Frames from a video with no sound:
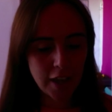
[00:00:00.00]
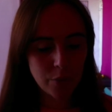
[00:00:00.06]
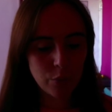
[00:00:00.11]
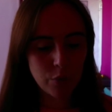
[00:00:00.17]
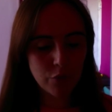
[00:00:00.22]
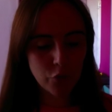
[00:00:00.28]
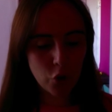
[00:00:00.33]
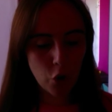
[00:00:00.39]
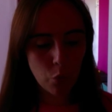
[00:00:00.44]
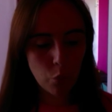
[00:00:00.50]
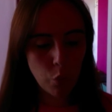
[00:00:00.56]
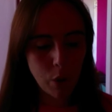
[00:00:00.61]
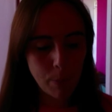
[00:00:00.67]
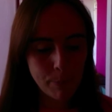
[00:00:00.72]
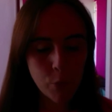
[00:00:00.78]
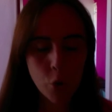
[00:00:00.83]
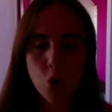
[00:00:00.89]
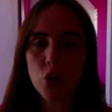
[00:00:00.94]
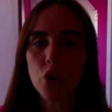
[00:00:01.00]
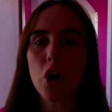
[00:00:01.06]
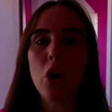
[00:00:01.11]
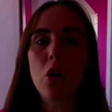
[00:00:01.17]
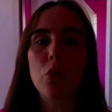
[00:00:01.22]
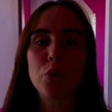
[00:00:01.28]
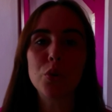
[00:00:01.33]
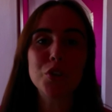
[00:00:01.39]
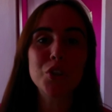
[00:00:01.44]
We've got one more
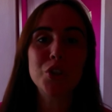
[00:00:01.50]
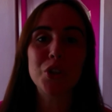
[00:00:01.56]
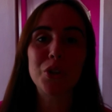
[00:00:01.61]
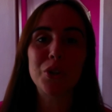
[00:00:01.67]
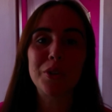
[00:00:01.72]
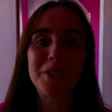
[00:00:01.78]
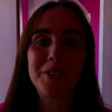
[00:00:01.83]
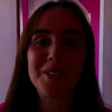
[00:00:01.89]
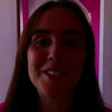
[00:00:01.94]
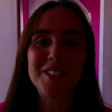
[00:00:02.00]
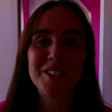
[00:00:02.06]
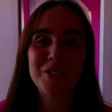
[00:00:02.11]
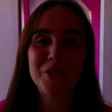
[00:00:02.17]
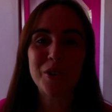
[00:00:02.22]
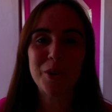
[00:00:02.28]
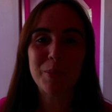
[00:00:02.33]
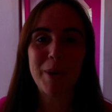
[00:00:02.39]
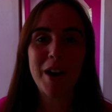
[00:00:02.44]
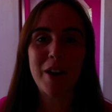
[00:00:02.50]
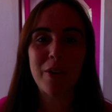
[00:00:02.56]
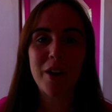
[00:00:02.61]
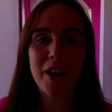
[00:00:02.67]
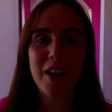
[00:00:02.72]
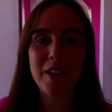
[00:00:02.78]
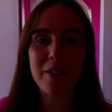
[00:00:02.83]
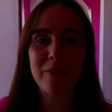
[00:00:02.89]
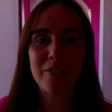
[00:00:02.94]
goal to talk
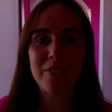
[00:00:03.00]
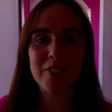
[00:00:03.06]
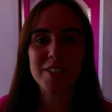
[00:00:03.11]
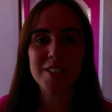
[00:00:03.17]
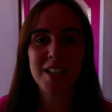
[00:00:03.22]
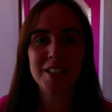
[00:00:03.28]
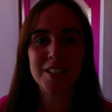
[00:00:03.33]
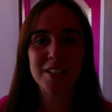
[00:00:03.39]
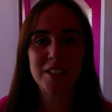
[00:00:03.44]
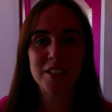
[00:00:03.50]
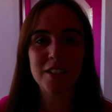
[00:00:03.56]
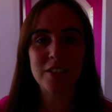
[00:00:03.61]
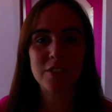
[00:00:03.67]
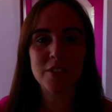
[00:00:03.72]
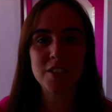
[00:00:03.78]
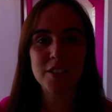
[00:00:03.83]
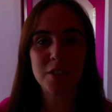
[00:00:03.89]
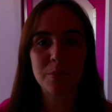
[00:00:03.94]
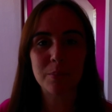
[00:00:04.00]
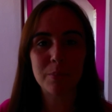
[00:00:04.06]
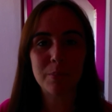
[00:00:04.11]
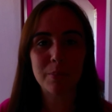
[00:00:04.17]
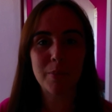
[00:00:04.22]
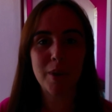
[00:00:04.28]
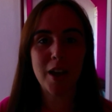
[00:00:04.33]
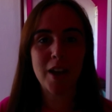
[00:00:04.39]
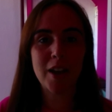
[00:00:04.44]
about, setting you
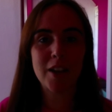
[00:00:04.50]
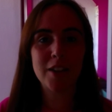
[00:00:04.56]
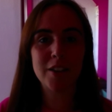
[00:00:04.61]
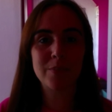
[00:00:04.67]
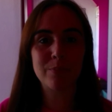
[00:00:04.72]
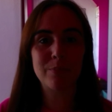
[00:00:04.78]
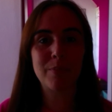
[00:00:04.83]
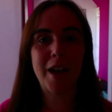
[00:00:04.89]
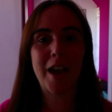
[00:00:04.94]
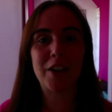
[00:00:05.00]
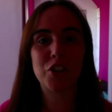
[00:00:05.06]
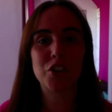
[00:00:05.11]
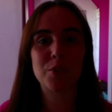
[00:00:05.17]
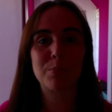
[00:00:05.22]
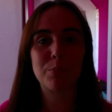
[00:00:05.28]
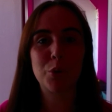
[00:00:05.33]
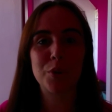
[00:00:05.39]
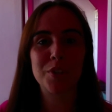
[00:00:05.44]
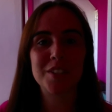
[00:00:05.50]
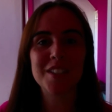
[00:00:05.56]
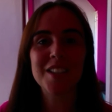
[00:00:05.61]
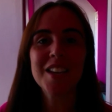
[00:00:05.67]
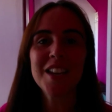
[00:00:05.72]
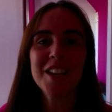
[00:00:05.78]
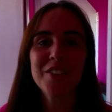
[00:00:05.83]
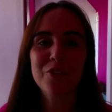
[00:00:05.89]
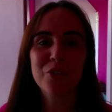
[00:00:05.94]
some action points
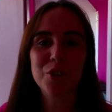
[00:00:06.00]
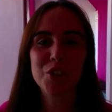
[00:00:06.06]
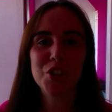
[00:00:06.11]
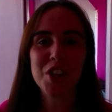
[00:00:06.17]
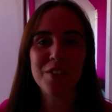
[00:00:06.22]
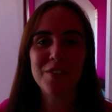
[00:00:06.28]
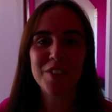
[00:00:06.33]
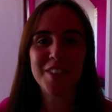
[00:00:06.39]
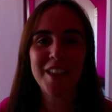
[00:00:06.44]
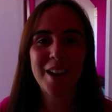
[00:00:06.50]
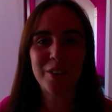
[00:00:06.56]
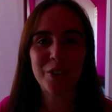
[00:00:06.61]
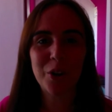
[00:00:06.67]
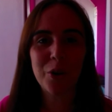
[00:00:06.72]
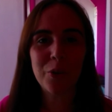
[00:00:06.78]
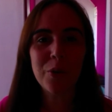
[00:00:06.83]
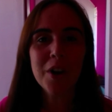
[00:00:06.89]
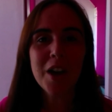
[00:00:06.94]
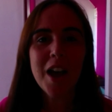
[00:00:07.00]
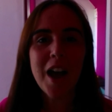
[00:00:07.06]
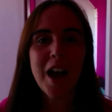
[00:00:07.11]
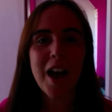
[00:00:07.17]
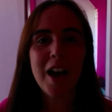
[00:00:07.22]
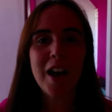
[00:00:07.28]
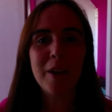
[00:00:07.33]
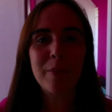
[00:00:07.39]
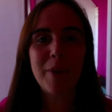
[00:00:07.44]
for achieving that goal.
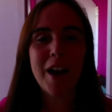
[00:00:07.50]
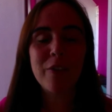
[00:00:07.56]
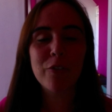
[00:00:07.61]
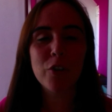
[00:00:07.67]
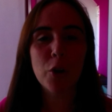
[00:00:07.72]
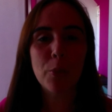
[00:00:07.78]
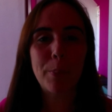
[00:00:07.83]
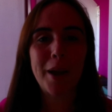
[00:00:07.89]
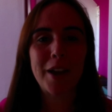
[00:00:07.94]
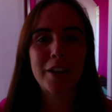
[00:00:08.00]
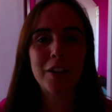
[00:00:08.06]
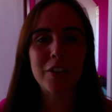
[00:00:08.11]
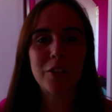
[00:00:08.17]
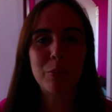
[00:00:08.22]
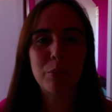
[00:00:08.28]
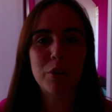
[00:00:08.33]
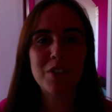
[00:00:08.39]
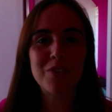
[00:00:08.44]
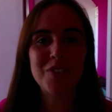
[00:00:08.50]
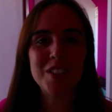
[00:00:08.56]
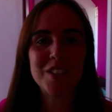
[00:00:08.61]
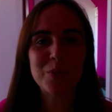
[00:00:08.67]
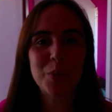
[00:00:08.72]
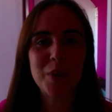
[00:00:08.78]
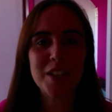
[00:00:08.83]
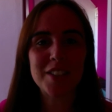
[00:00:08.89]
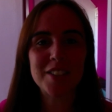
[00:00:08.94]
Have a look back at the
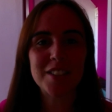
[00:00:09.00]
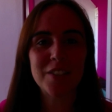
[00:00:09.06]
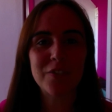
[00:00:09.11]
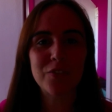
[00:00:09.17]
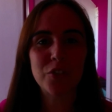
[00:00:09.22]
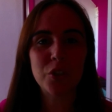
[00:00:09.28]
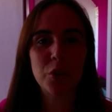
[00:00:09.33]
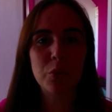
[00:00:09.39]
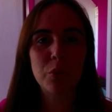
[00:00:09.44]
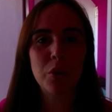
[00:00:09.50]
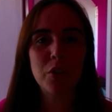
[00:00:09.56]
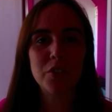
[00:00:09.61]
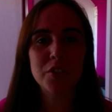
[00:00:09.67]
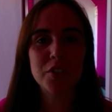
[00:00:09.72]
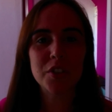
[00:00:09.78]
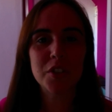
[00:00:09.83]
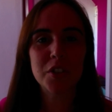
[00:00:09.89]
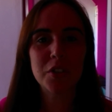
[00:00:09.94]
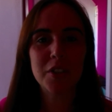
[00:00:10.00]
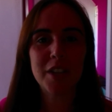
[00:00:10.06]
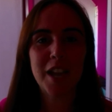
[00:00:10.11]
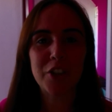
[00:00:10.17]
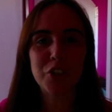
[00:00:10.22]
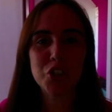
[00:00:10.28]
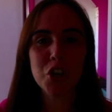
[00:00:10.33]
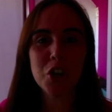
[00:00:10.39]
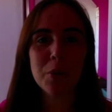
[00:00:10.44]
previous weeks if you want to
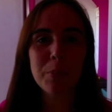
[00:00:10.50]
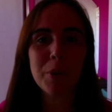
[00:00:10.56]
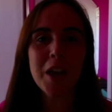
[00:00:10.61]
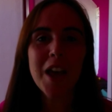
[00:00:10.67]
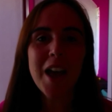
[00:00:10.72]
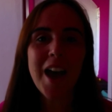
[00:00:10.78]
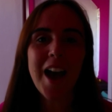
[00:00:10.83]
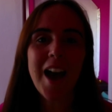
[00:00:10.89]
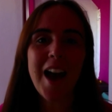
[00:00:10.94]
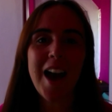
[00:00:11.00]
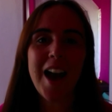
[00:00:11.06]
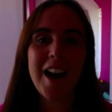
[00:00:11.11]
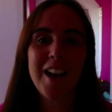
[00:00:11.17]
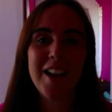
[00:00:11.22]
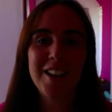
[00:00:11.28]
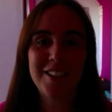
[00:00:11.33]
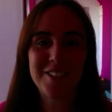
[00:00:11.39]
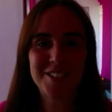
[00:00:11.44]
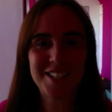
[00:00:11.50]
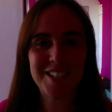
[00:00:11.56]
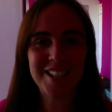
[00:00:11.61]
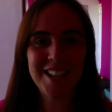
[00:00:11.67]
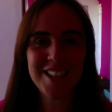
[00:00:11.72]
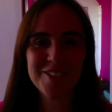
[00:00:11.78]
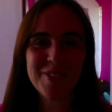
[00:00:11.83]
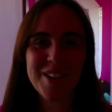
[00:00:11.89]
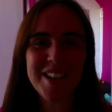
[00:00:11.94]
catch up, and I'll see you
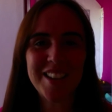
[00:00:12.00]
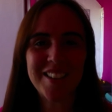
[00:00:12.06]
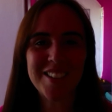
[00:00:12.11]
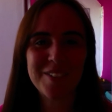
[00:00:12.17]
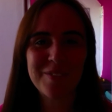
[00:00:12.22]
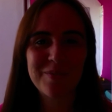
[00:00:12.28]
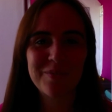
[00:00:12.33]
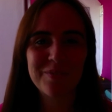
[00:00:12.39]
next week.